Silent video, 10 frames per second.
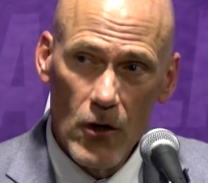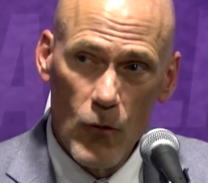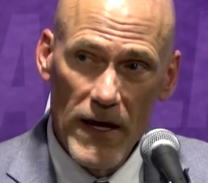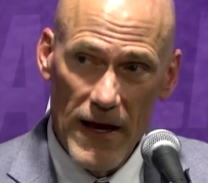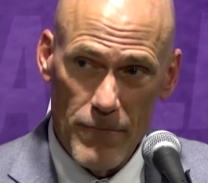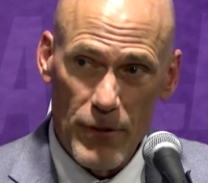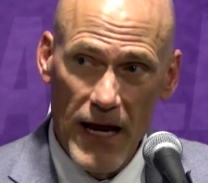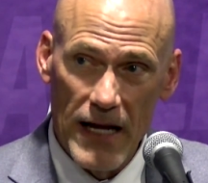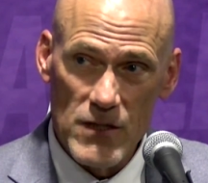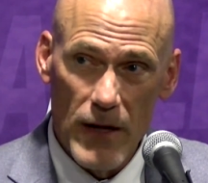We have
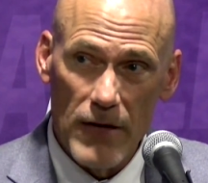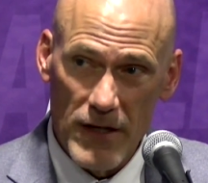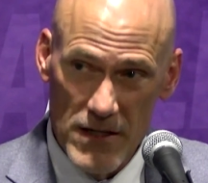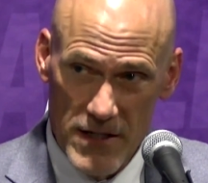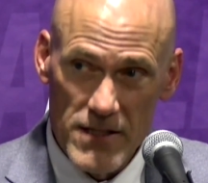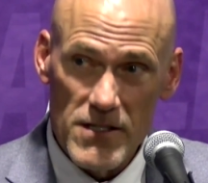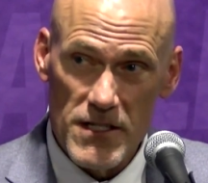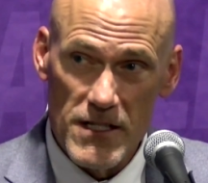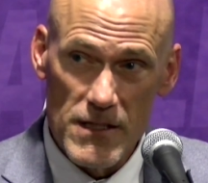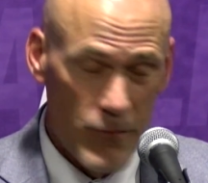plans, we have contingencies.